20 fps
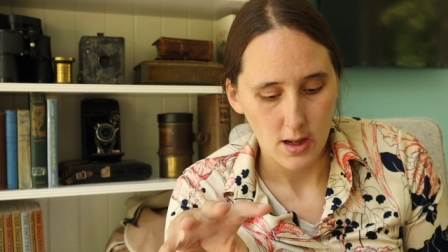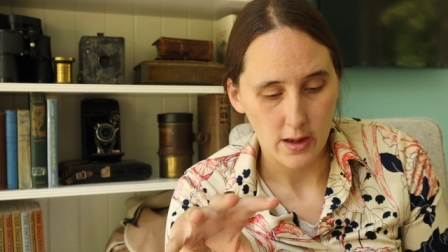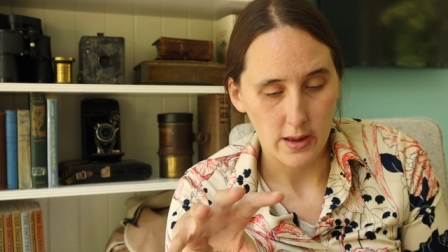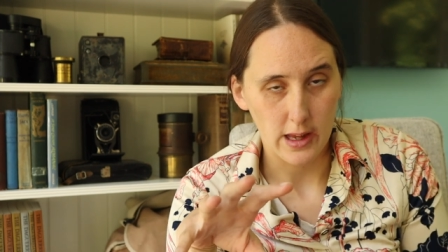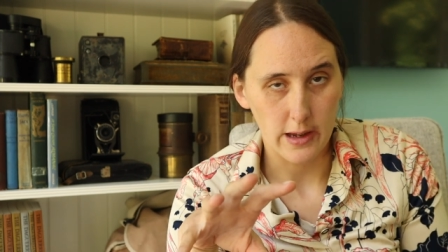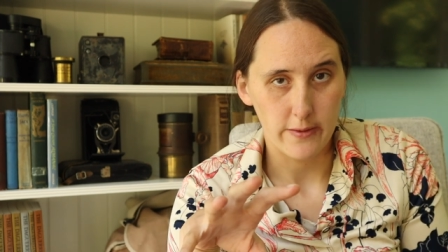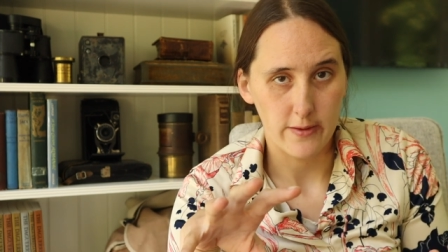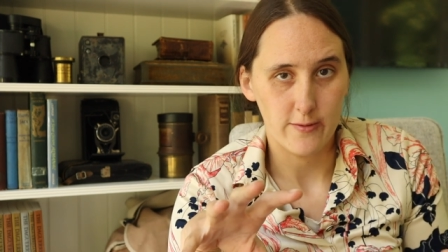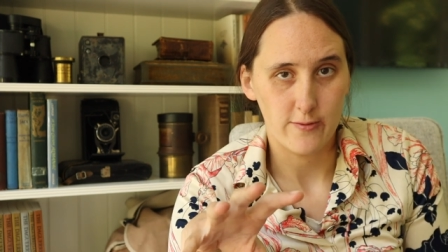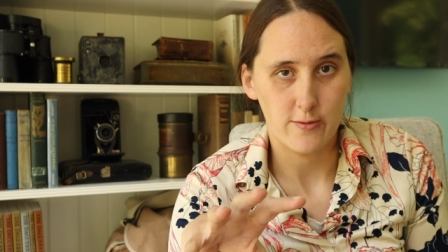a
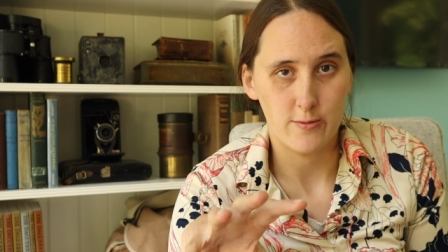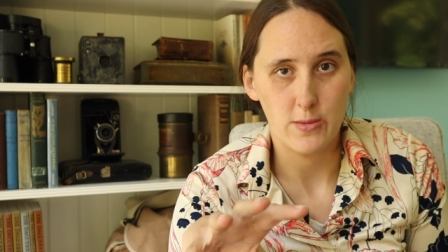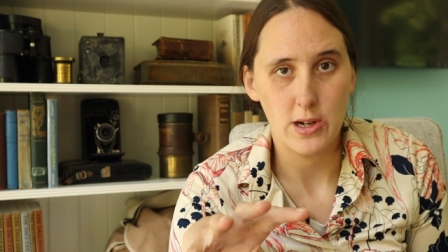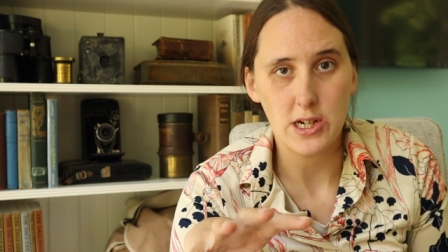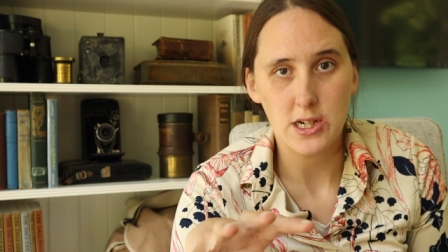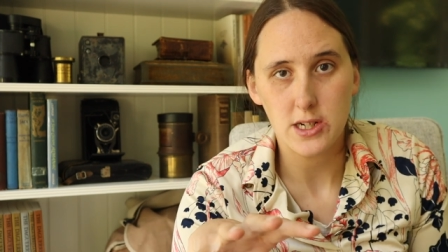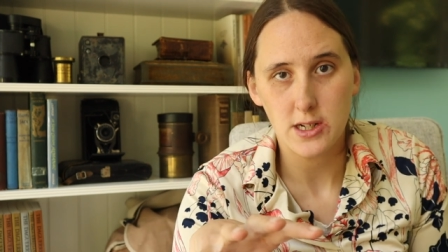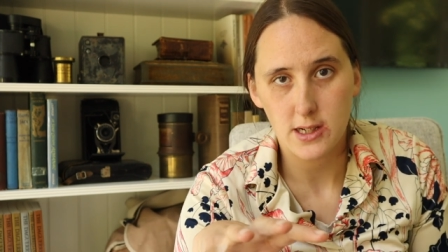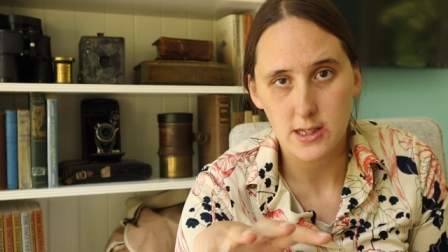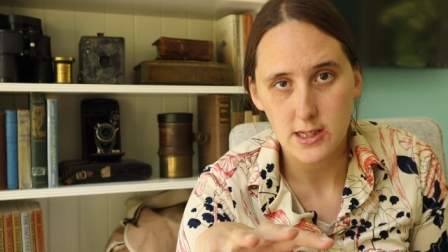lot of
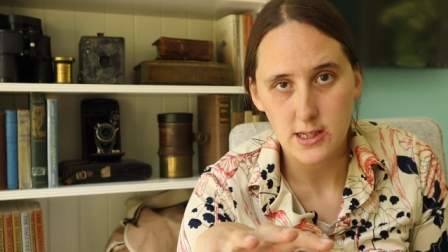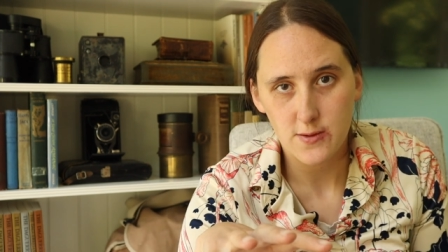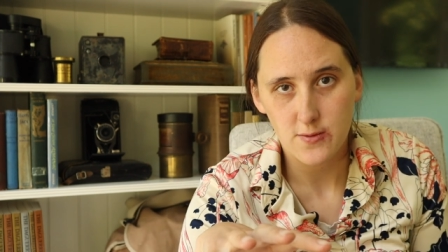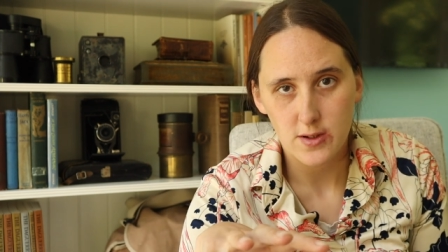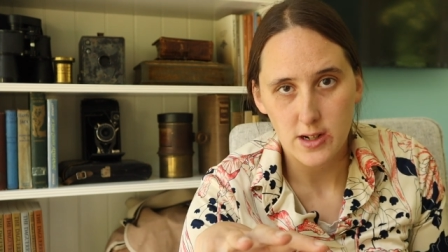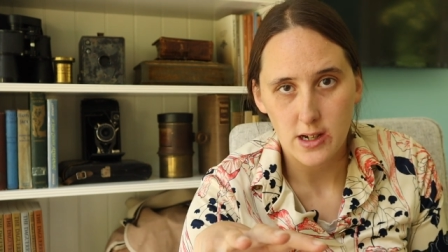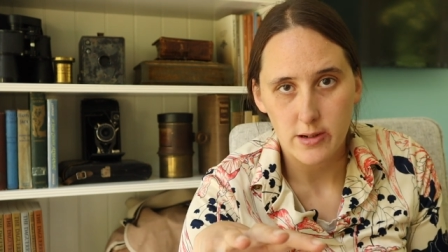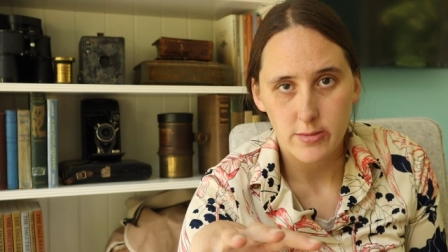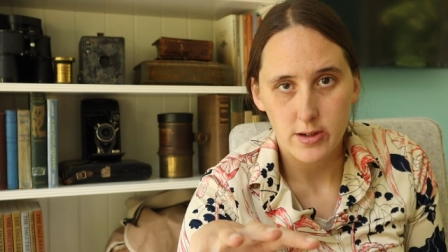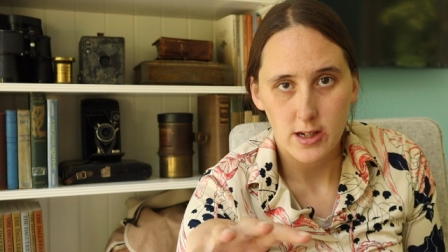information on this
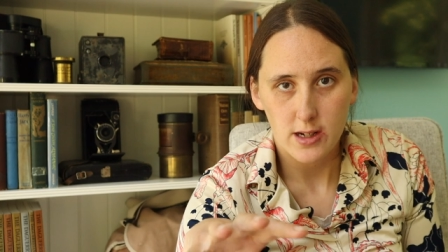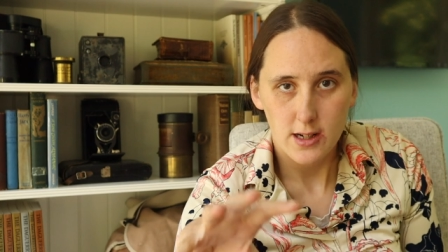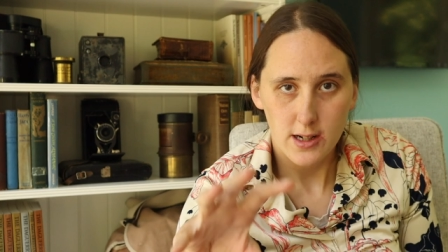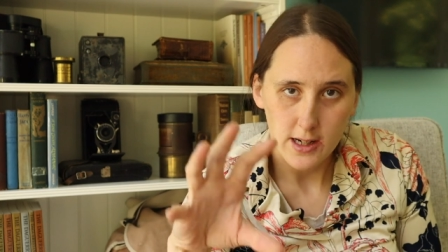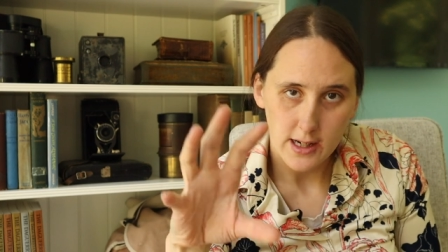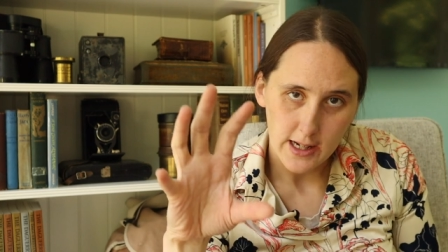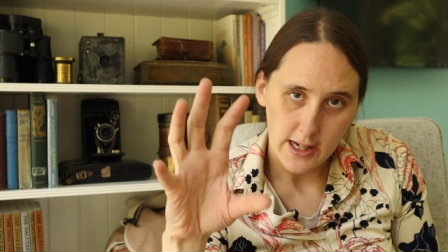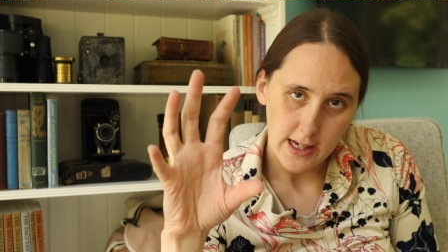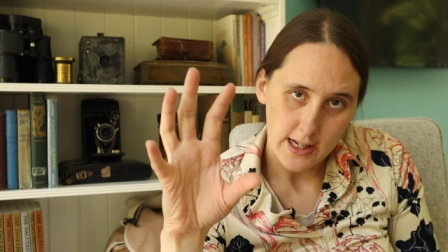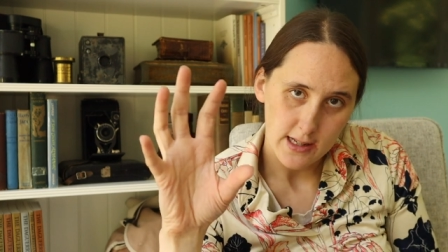phenomenon,
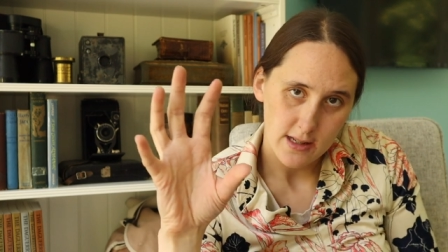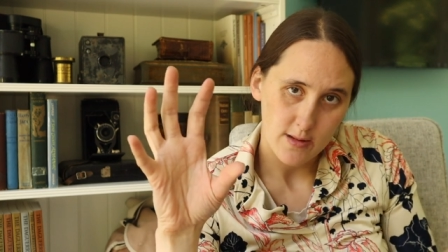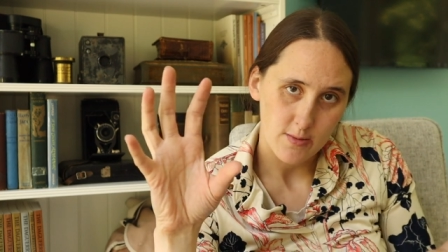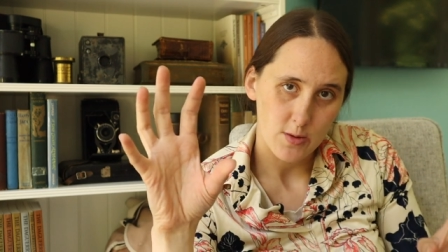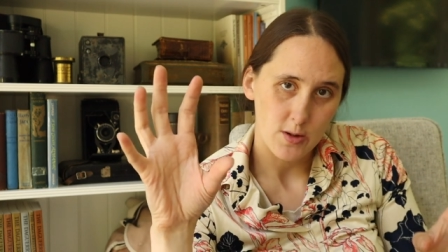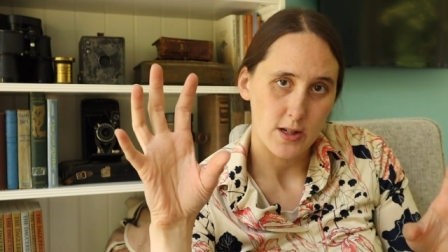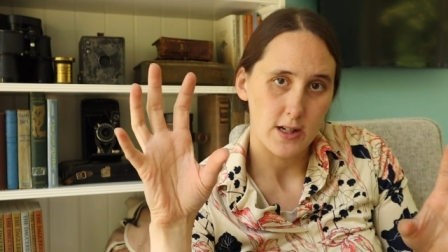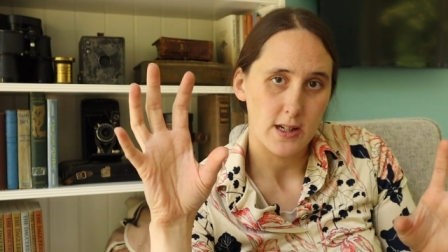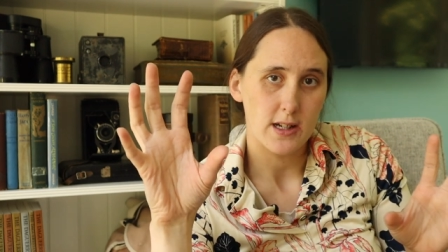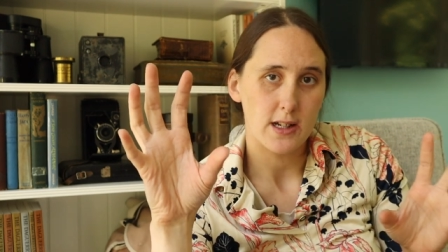and it has some
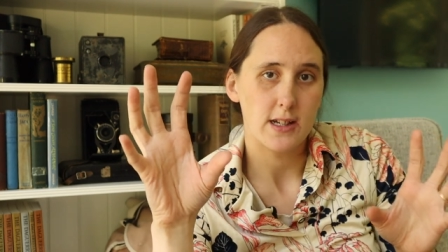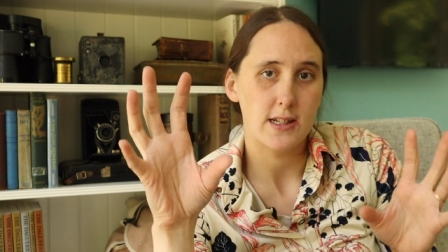great